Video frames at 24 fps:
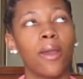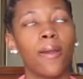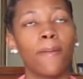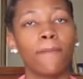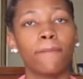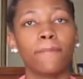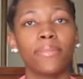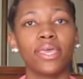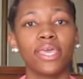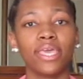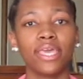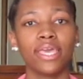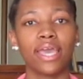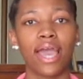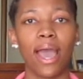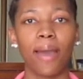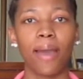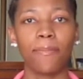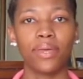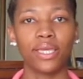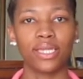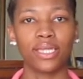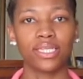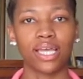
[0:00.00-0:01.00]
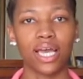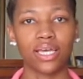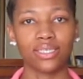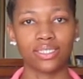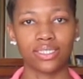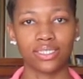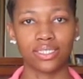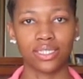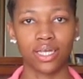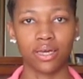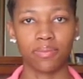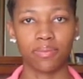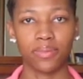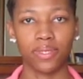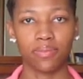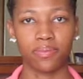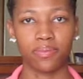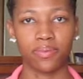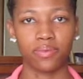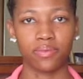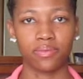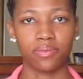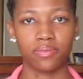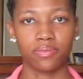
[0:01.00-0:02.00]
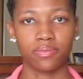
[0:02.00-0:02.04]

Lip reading: Me, I pick nonchalant people.